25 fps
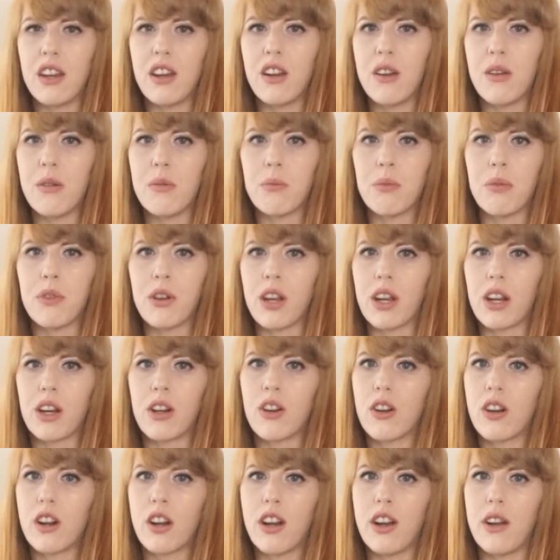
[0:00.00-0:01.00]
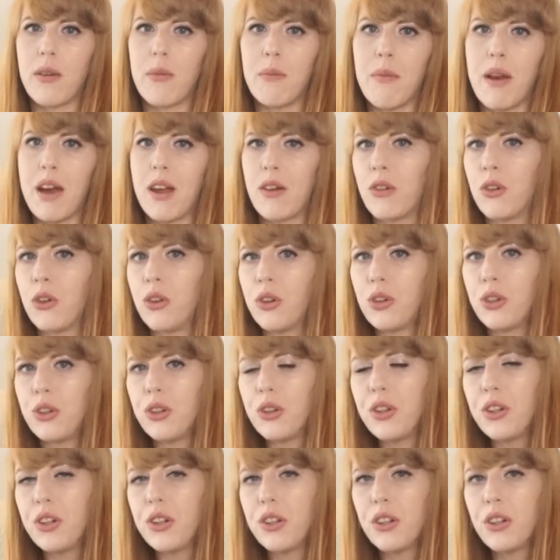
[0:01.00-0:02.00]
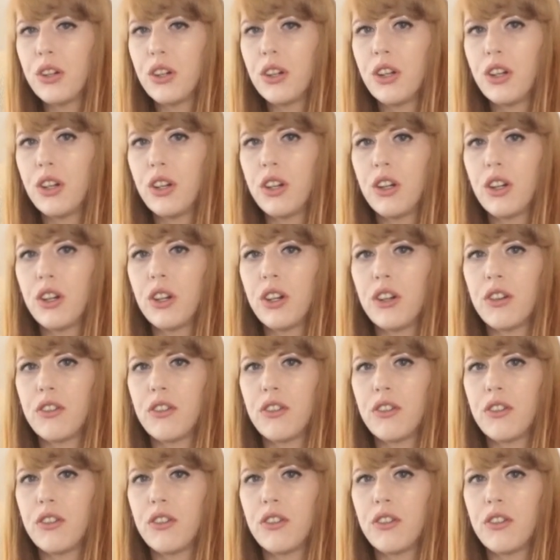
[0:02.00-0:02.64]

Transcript: They ended up putting her in med hold